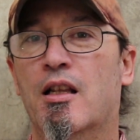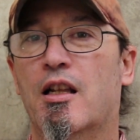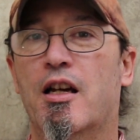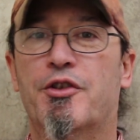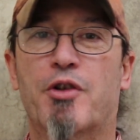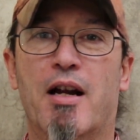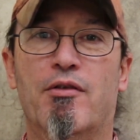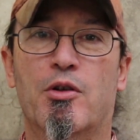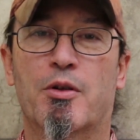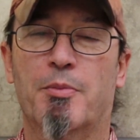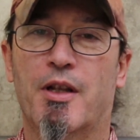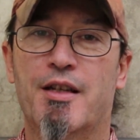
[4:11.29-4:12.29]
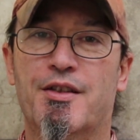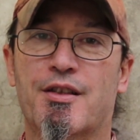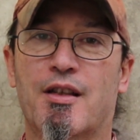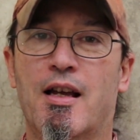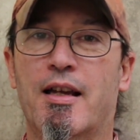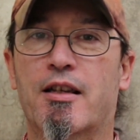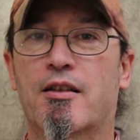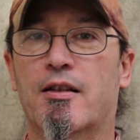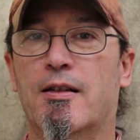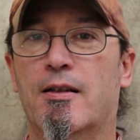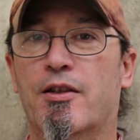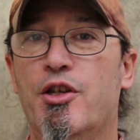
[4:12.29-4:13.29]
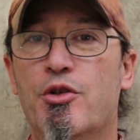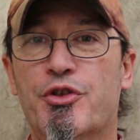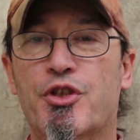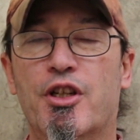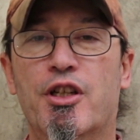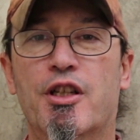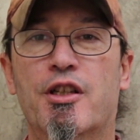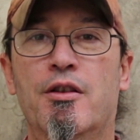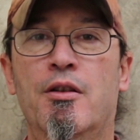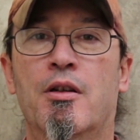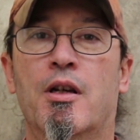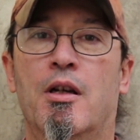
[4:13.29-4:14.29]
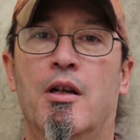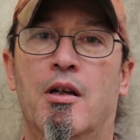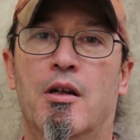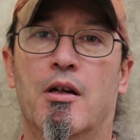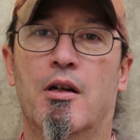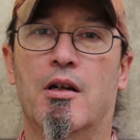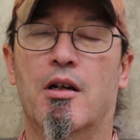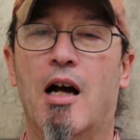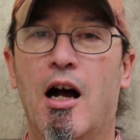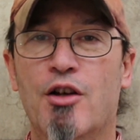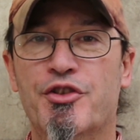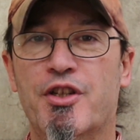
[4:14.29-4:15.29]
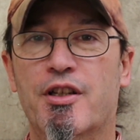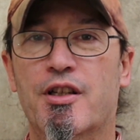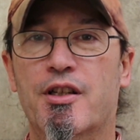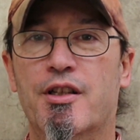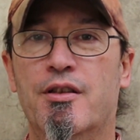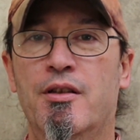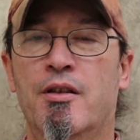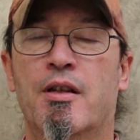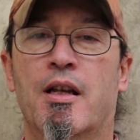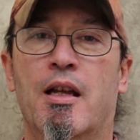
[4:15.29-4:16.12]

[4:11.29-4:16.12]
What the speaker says: a lot of travel to places like Houston, Austin,